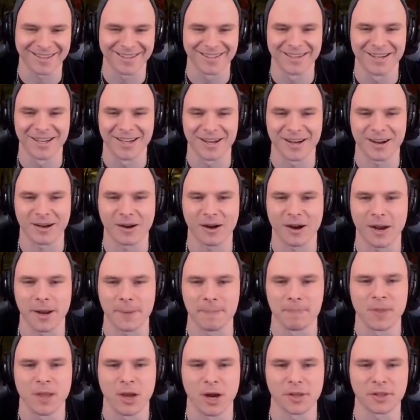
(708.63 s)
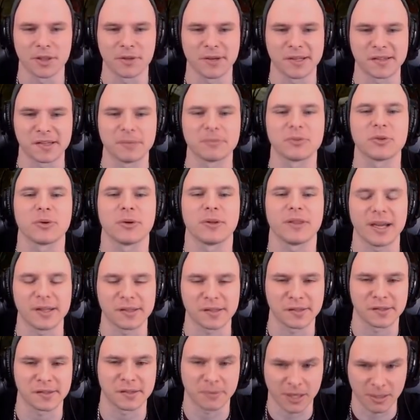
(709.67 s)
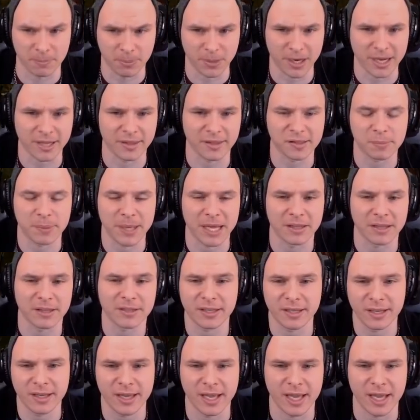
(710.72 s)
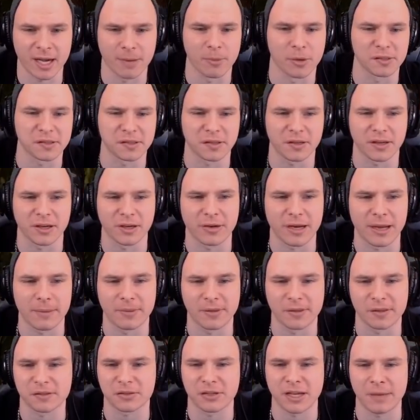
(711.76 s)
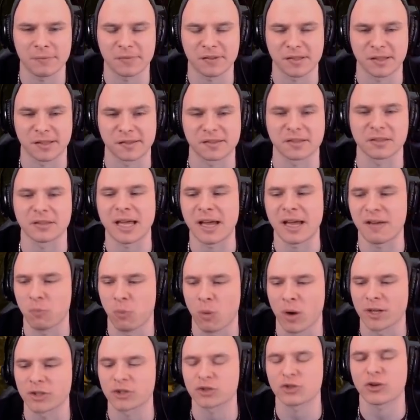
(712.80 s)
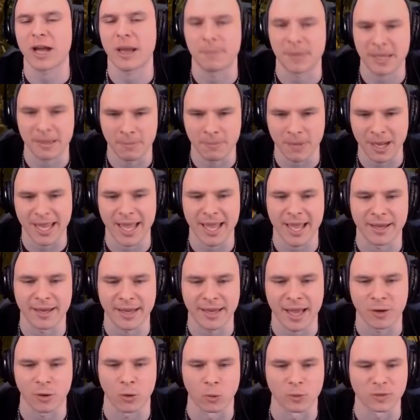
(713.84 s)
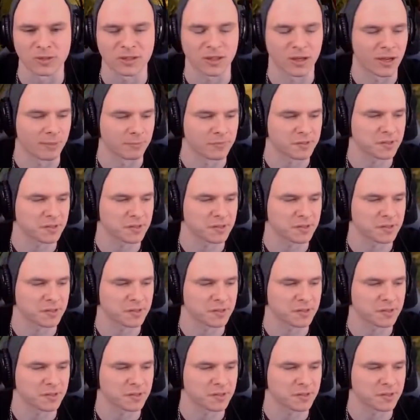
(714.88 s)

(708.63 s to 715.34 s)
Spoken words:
Alright. And the reason I'm doing that is because I'm gonna break this pallet here, and I'm also gonna grab this trap, so I still have one trap in my hand at all times.